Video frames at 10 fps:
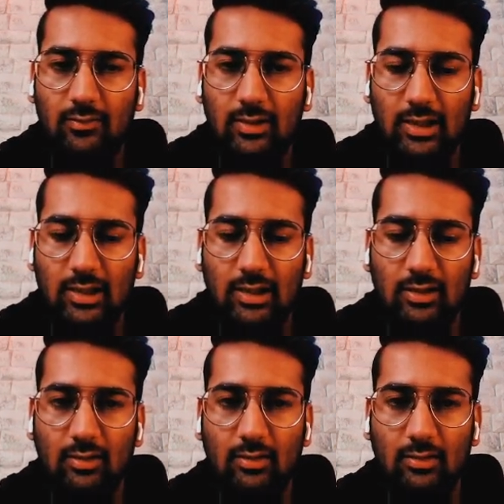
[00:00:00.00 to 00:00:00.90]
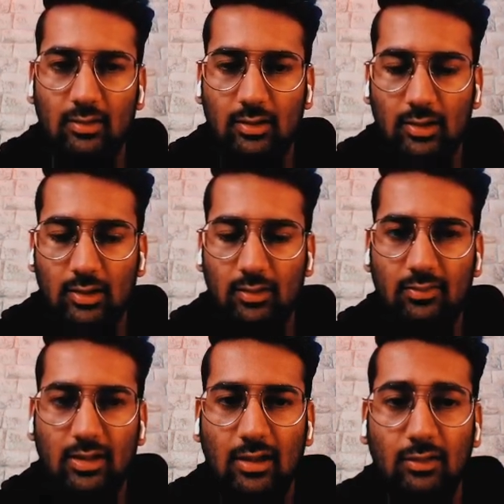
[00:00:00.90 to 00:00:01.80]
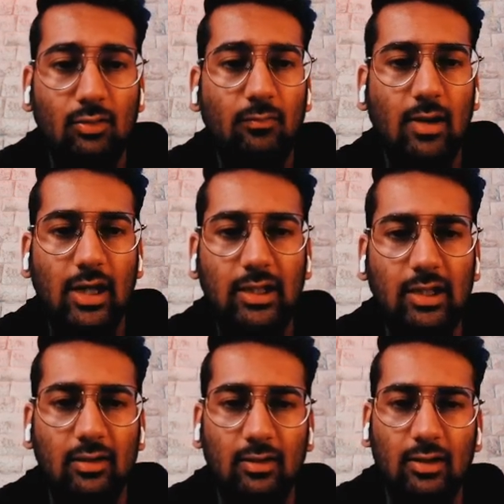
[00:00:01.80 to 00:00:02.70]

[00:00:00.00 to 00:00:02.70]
c is s of I,